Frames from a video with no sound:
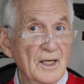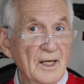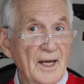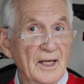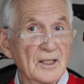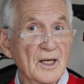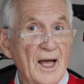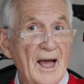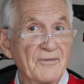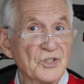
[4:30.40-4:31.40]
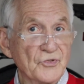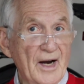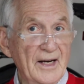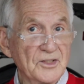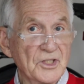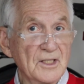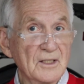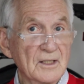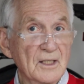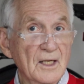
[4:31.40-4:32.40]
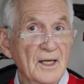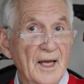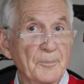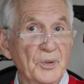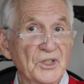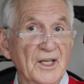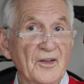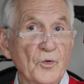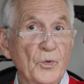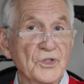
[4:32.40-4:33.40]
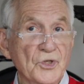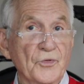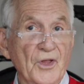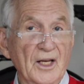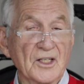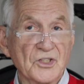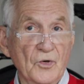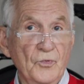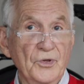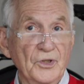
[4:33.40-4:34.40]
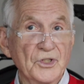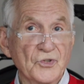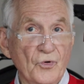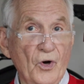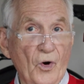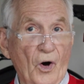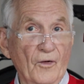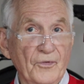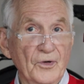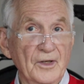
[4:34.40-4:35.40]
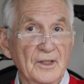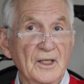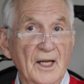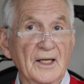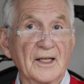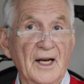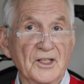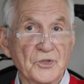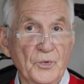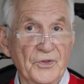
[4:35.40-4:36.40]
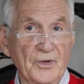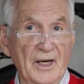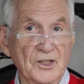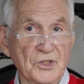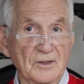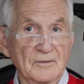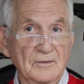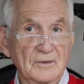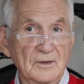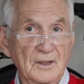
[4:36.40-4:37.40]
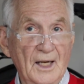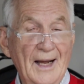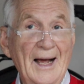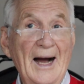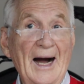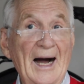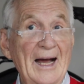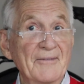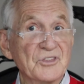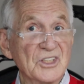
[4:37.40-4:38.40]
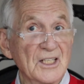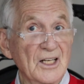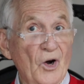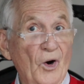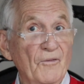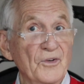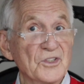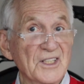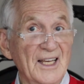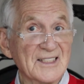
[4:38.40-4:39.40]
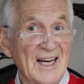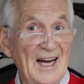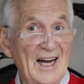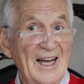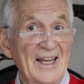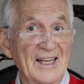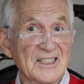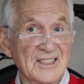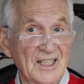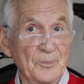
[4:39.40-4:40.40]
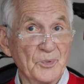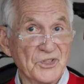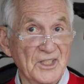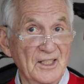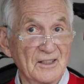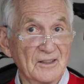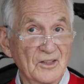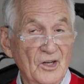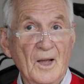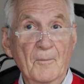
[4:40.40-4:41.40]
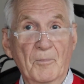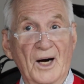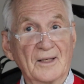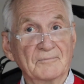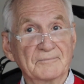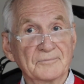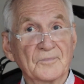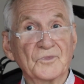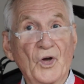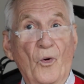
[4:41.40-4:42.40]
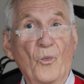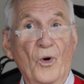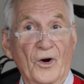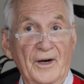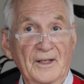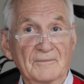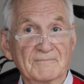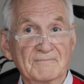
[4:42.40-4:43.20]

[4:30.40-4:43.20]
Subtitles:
and have a strategy and put together what you think is a really strong offer in connection with your agent. I've seen offers as high as 10%, but don't worry.